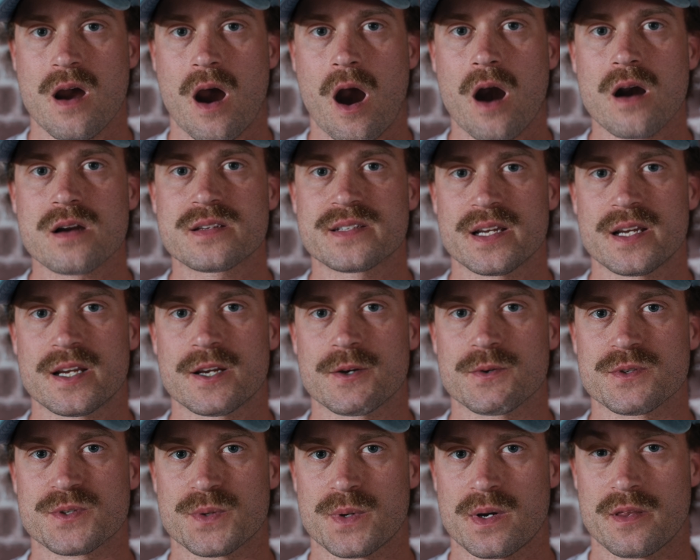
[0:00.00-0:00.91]
Our saying
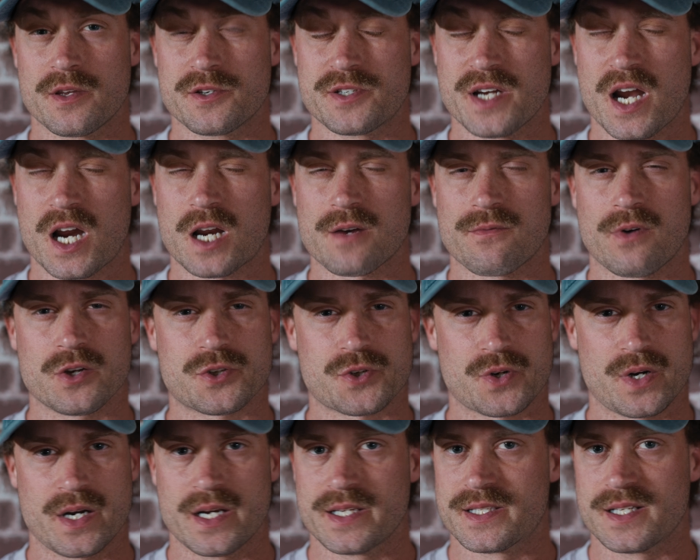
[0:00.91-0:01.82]
was we are the jack of all
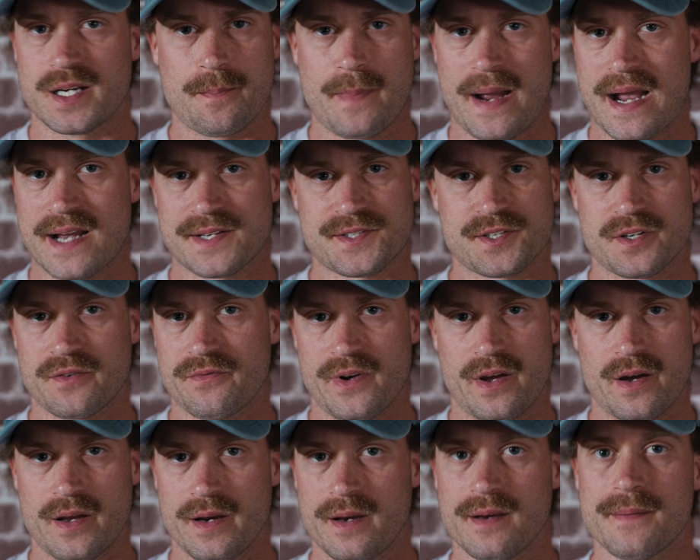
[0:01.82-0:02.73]
trades and a master of
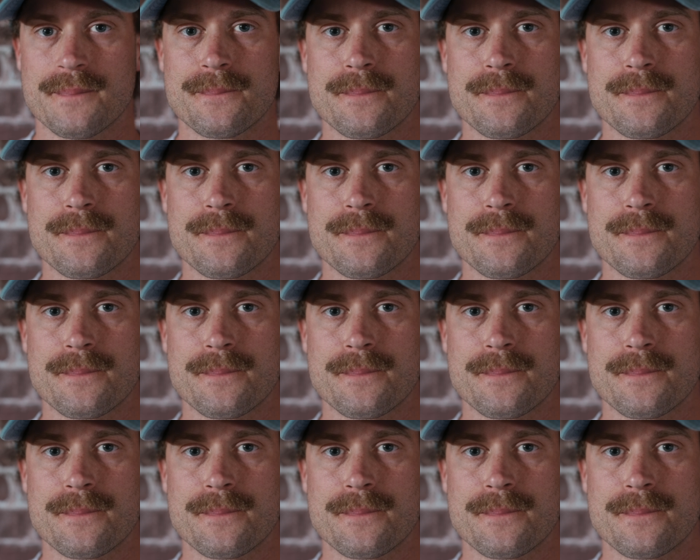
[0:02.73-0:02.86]
none.